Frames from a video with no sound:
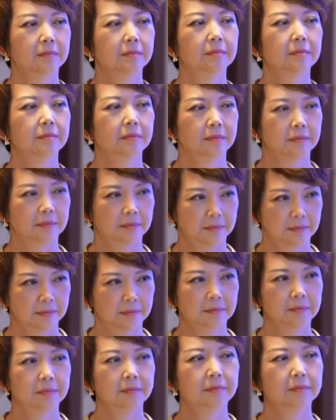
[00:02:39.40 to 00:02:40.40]
another
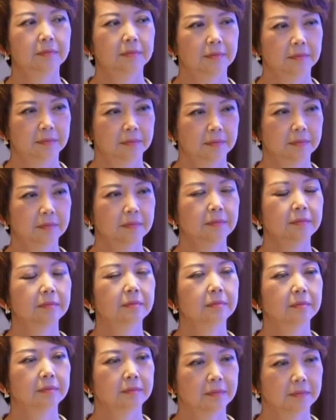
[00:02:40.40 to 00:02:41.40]
one, a
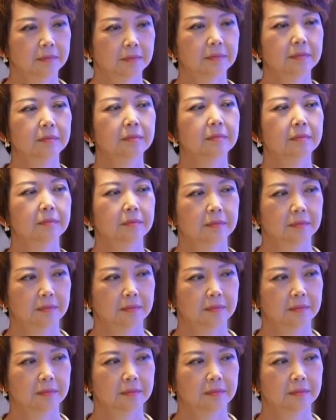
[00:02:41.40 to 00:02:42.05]
Chinese author